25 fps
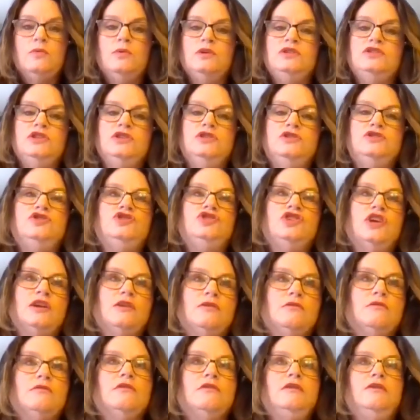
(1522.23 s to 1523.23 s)
which is
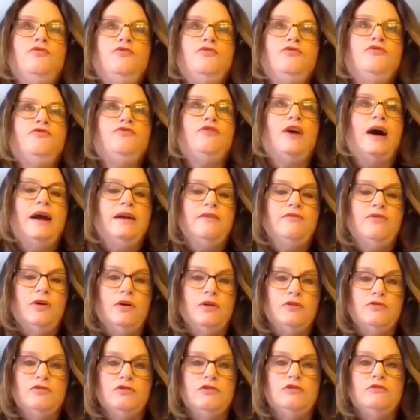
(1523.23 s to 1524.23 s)
generally
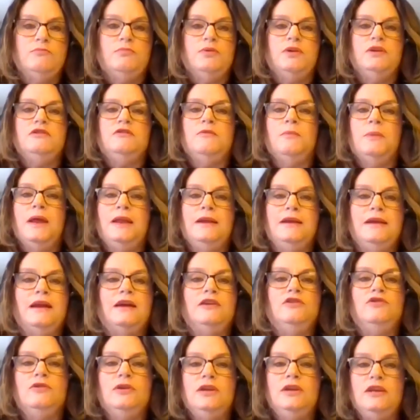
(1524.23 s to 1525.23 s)
500, but depending
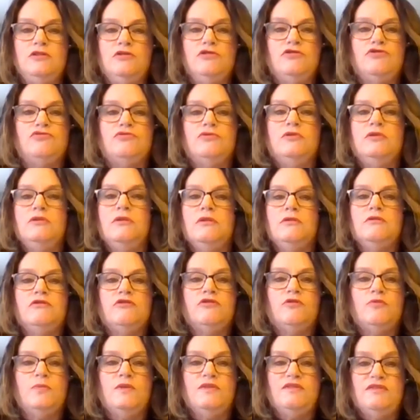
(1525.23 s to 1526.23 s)
on your industry, there's
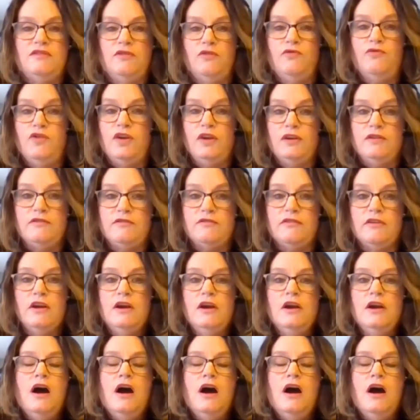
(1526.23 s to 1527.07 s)
specifics.